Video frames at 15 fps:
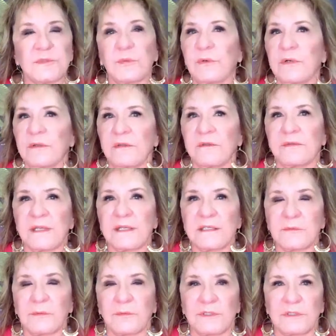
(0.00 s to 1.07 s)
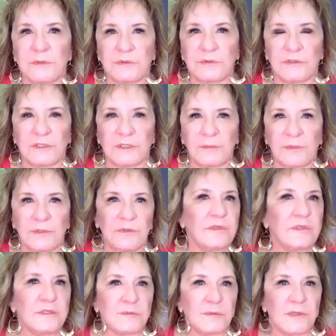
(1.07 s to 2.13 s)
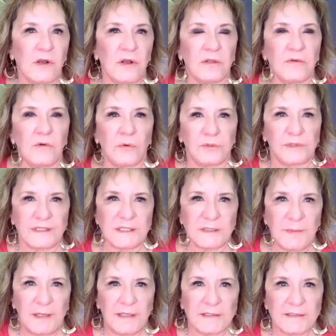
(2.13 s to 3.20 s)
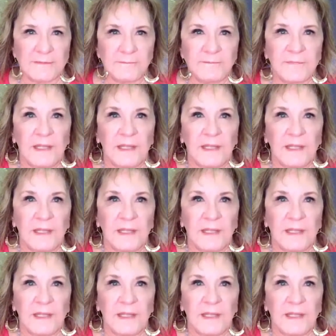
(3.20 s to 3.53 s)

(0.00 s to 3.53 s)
And one of the things that we do in our communities, we call holding space.